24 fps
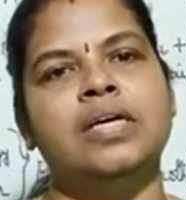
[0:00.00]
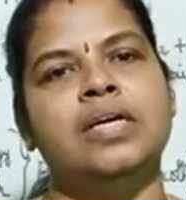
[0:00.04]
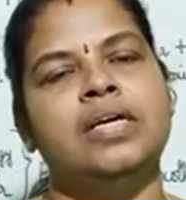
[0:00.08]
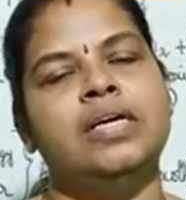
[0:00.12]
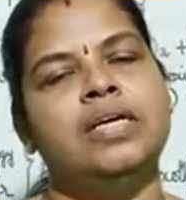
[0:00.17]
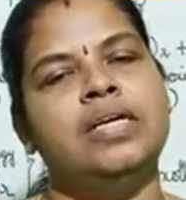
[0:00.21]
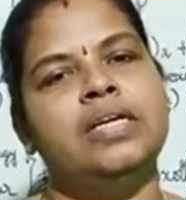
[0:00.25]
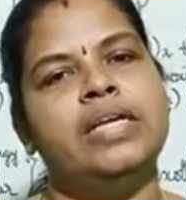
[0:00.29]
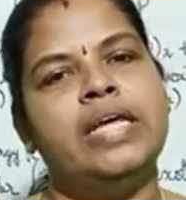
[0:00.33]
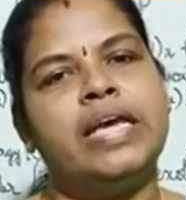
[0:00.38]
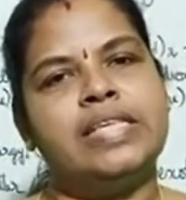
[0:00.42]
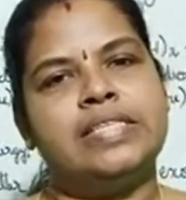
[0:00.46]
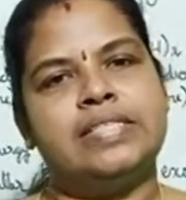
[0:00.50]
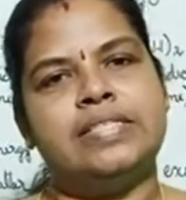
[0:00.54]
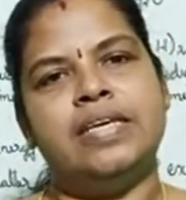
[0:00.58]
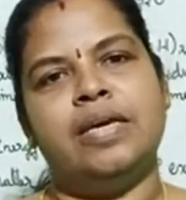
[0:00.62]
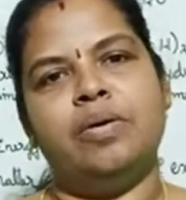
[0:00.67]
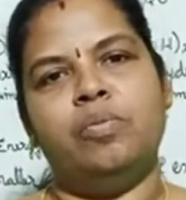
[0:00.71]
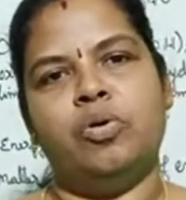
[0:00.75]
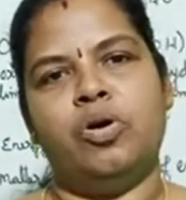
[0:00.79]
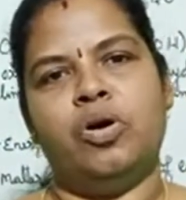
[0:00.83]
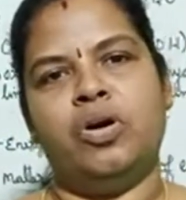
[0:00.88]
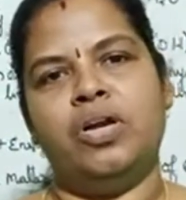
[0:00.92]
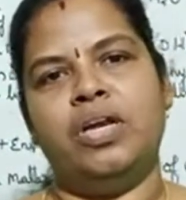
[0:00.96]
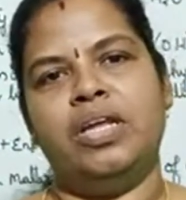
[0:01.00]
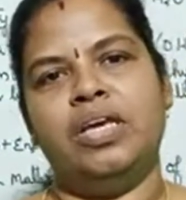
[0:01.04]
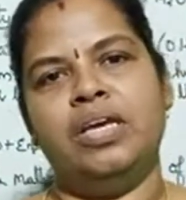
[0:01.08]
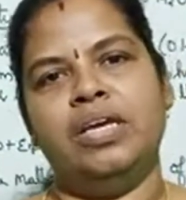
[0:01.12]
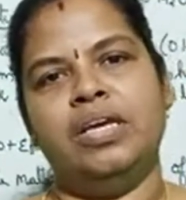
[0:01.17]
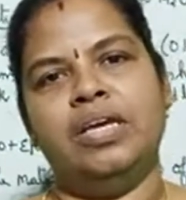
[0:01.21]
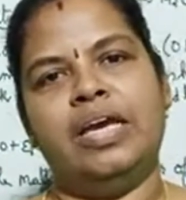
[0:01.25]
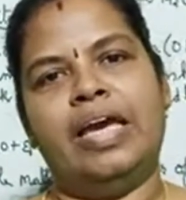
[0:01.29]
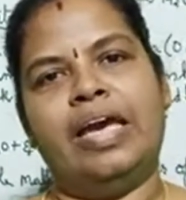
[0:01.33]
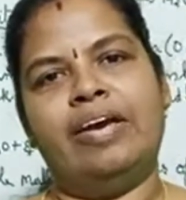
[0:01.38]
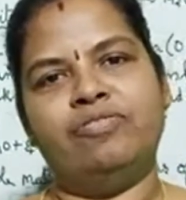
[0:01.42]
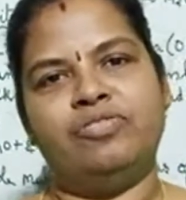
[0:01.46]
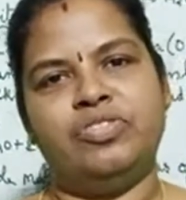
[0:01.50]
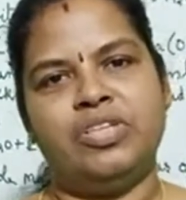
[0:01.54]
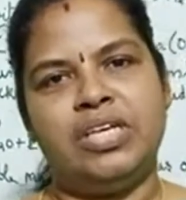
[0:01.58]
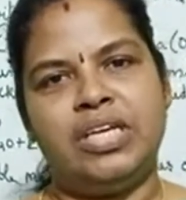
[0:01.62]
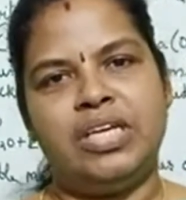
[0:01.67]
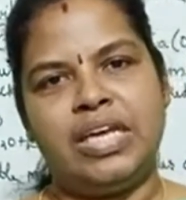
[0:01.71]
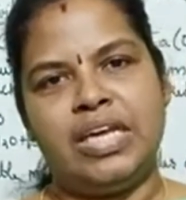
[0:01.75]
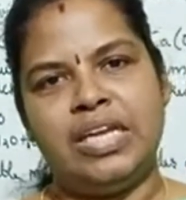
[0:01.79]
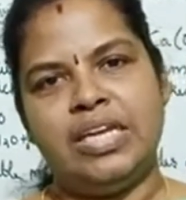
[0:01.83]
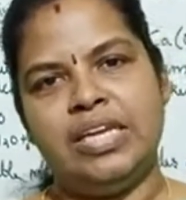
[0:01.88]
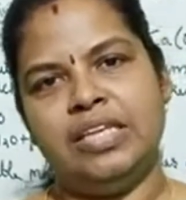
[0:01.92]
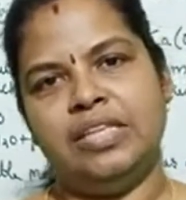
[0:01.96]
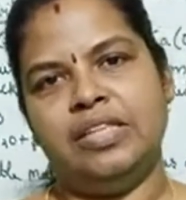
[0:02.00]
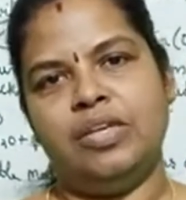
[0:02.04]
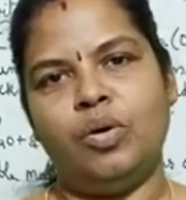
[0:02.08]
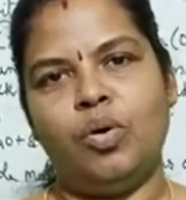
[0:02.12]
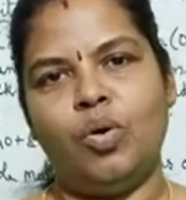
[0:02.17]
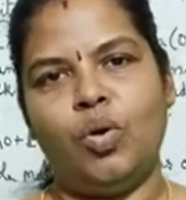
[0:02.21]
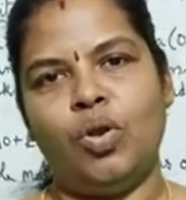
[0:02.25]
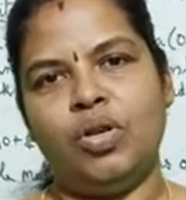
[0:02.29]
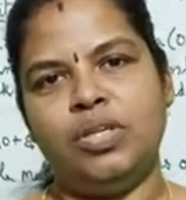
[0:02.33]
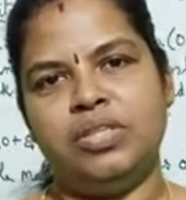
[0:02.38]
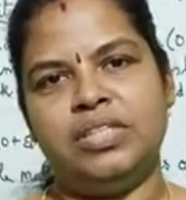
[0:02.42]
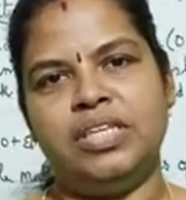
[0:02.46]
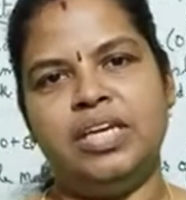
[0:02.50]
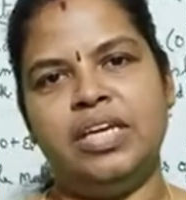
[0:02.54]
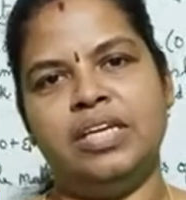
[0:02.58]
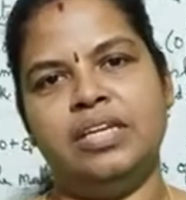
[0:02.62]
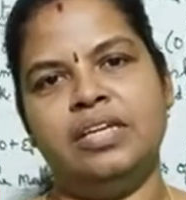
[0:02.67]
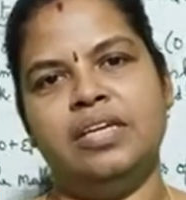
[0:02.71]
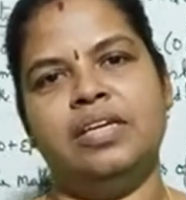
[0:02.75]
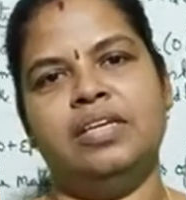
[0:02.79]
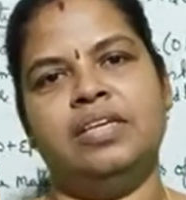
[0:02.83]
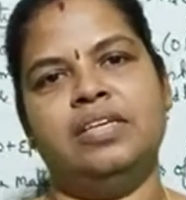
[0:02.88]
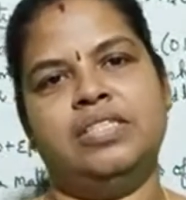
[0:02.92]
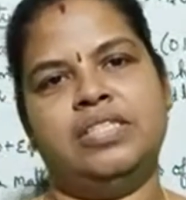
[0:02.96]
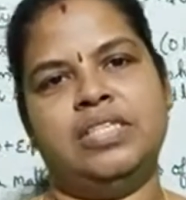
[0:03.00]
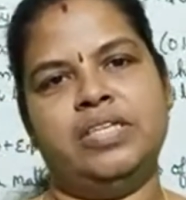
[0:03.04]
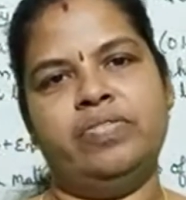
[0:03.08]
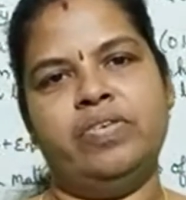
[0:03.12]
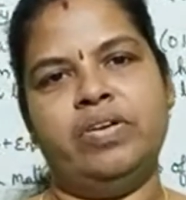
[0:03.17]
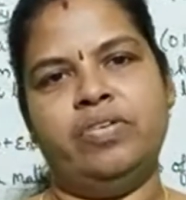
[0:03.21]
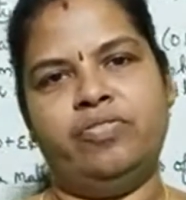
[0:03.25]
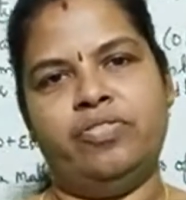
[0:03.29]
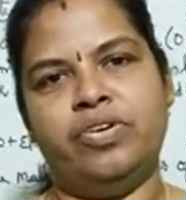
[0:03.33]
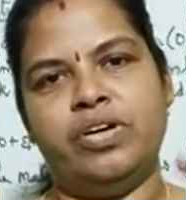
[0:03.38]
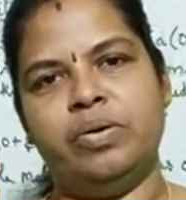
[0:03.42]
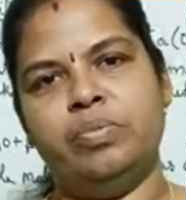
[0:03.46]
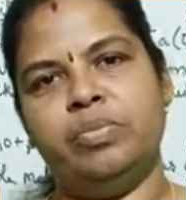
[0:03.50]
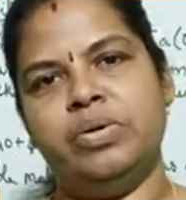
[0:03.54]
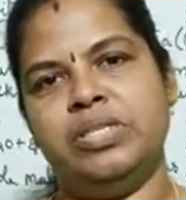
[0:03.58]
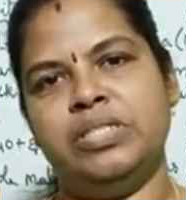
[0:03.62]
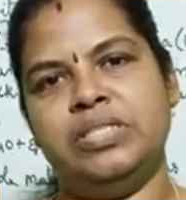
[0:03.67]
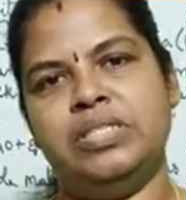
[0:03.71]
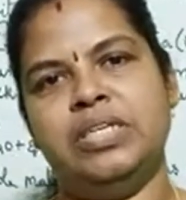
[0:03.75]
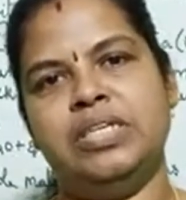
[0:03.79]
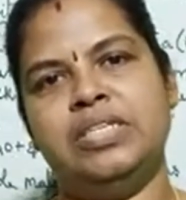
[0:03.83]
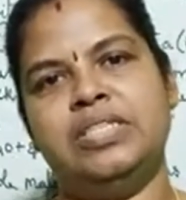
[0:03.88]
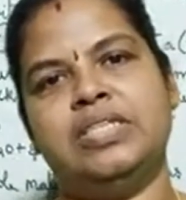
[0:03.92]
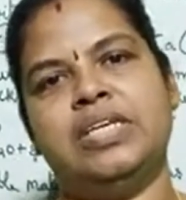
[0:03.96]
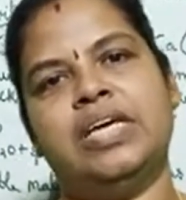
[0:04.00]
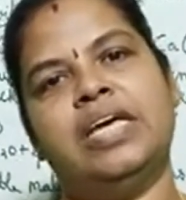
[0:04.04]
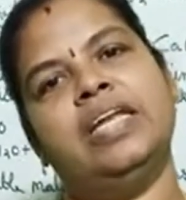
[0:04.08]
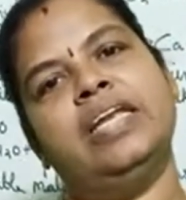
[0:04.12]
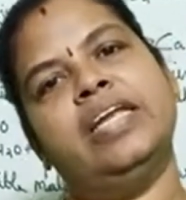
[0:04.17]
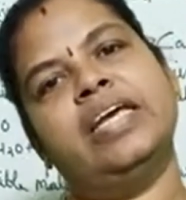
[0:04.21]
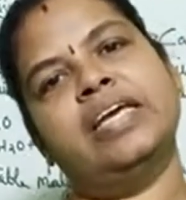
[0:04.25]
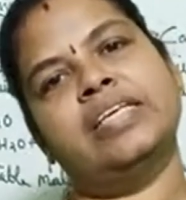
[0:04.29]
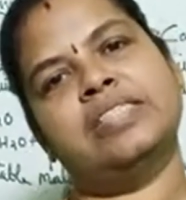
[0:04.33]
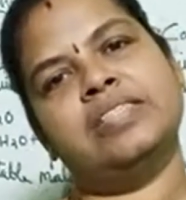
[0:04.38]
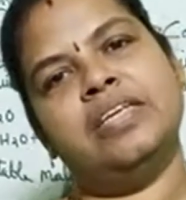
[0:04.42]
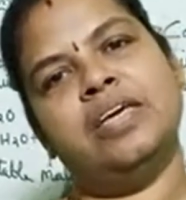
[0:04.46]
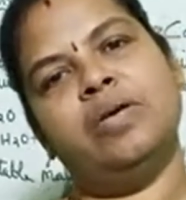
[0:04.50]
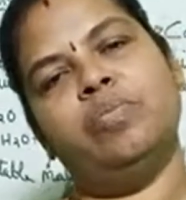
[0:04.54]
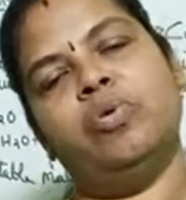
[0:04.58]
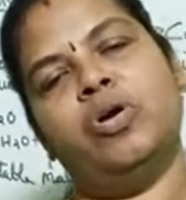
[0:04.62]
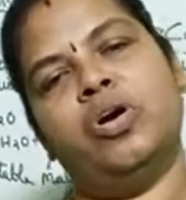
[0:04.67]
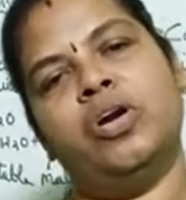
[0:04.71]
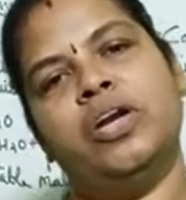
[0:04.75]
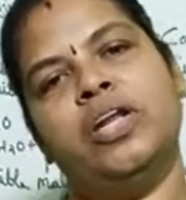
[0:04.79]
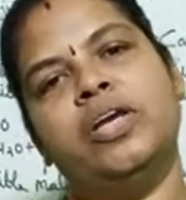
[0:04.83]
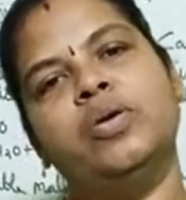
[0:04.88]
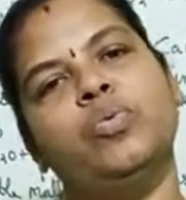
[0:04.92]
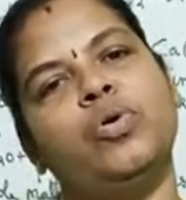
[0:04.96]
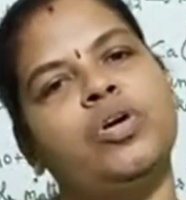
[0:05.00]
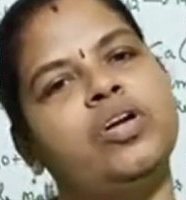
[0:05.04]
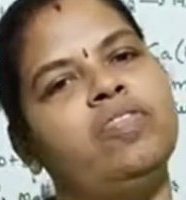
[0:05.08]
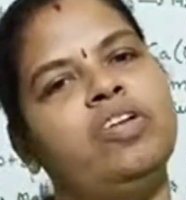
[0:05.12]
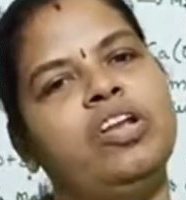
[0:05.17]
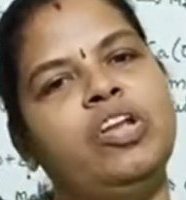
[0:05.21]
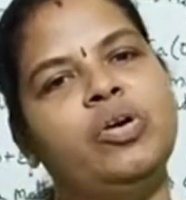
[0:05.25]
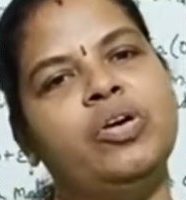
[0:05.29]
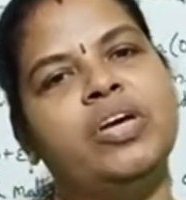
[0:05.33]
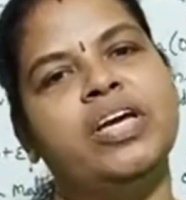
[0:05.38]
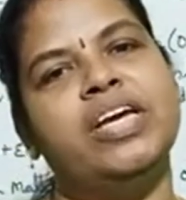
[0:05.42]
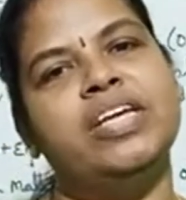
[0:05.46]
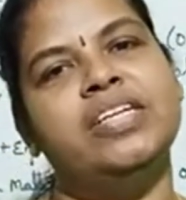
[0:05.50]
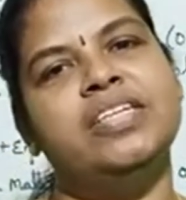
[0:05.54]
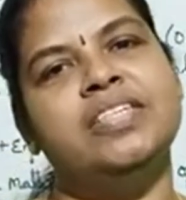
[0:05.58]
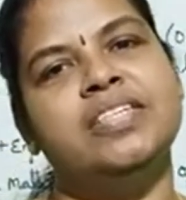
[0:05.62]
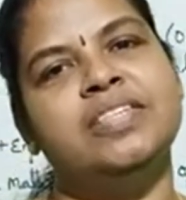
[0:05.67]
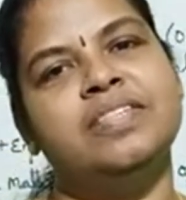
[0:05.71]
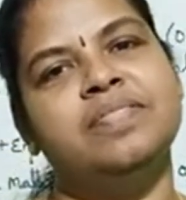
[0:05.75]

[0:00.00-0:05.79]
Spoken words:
Next day morning, after grinding the whole thing, she will ferment it, and next day morning, what will you get?